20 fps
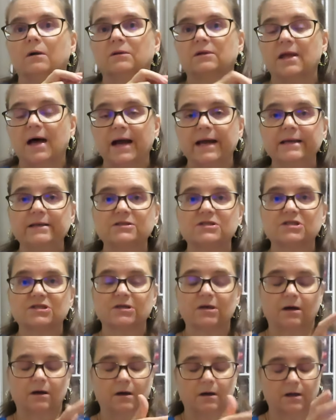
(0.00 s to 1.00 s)
lights,
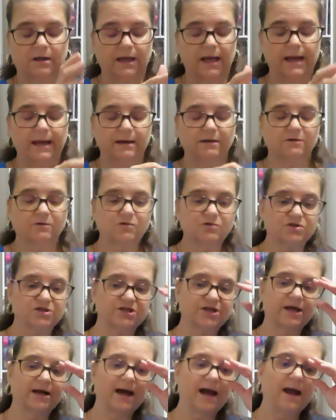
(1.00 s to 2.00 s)
uh, candles
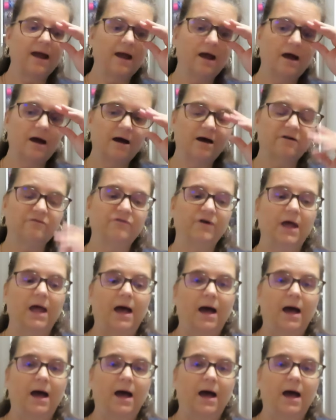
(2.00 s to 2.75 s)
that I have.